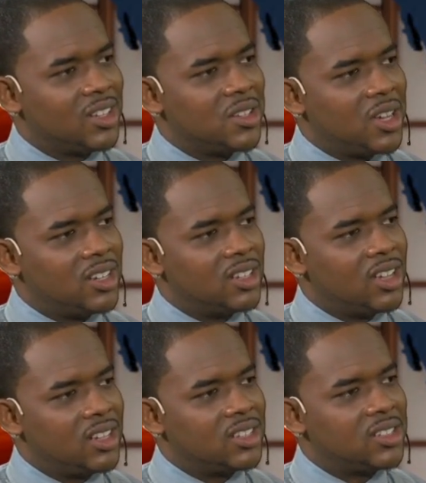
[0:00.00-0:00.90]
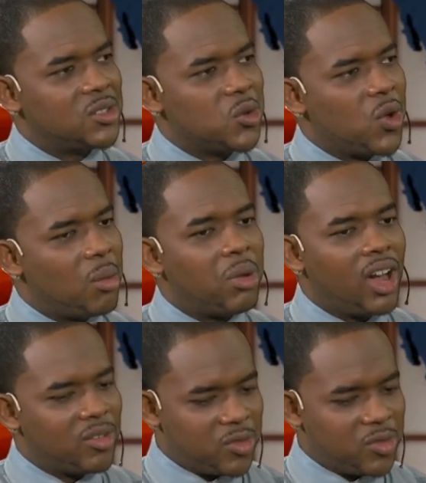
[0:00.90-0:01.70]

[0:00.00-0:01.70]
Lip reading: That apart